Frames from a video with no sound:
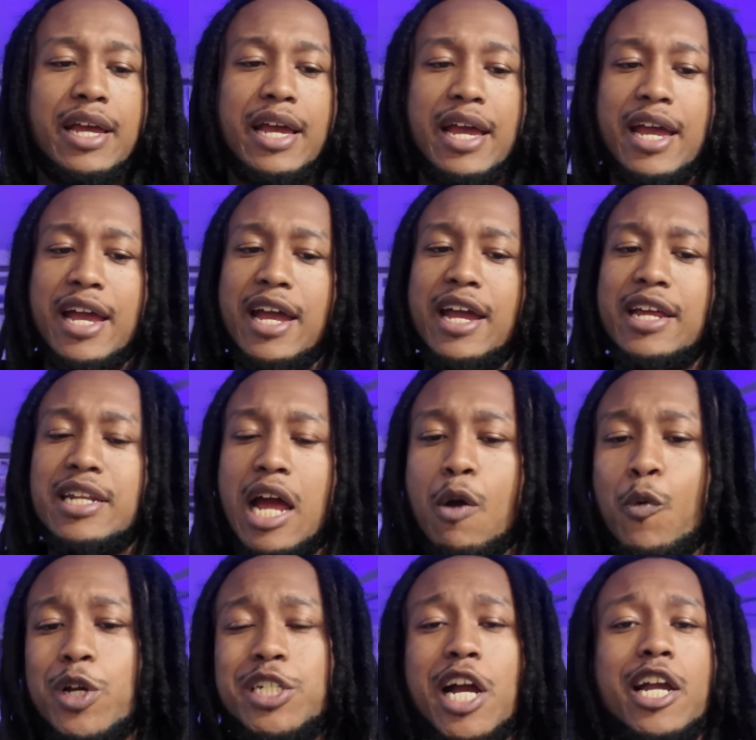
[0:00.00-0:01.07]
And I
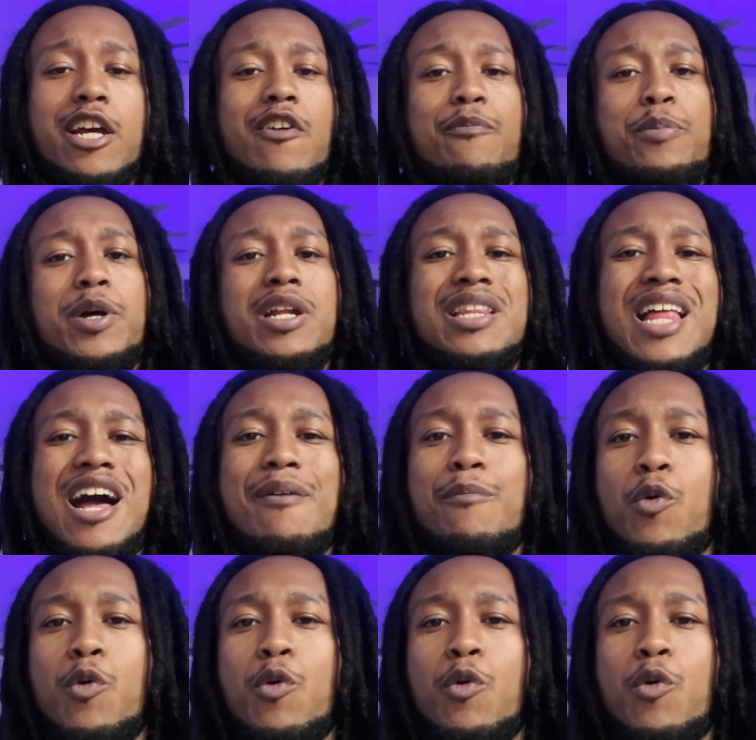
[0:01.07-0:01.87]
wish I could have put a lot